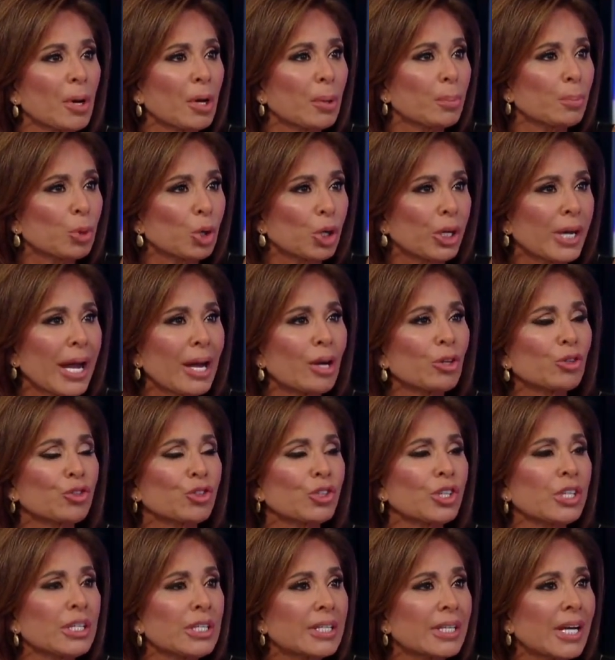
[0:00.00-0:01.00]

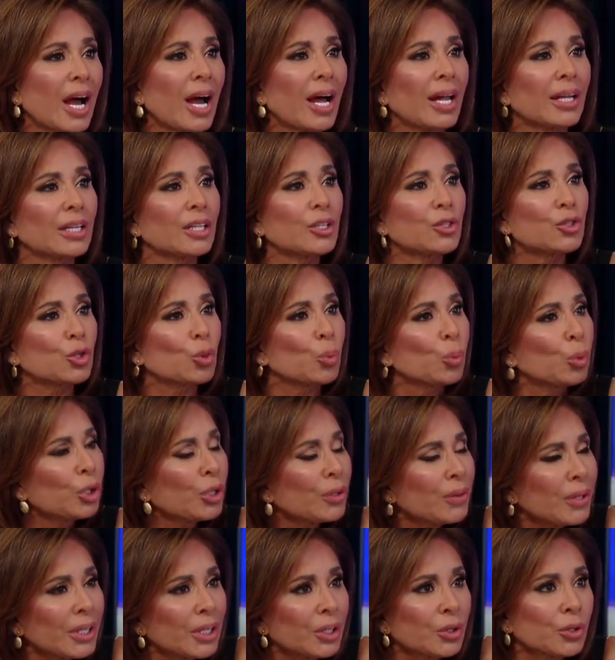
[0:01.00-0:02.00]
Murkowski, Collins? What
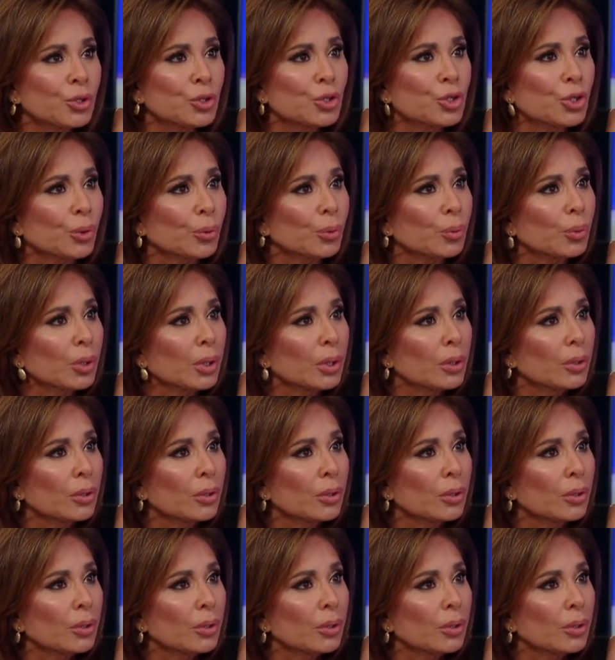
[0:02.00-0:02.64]
are they going to do?